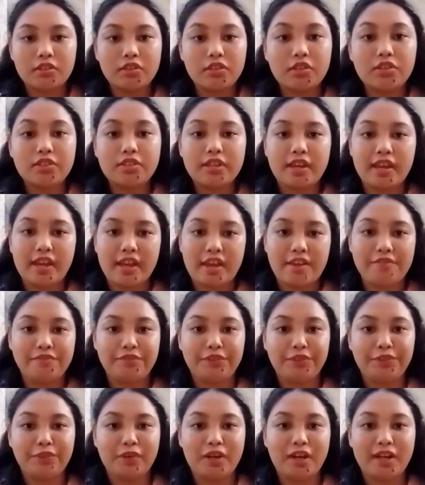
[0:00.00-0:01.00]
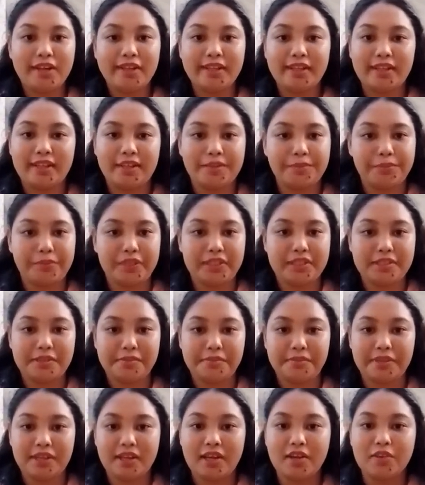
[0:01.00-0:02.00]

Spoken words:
Good day everyone, I am Bitini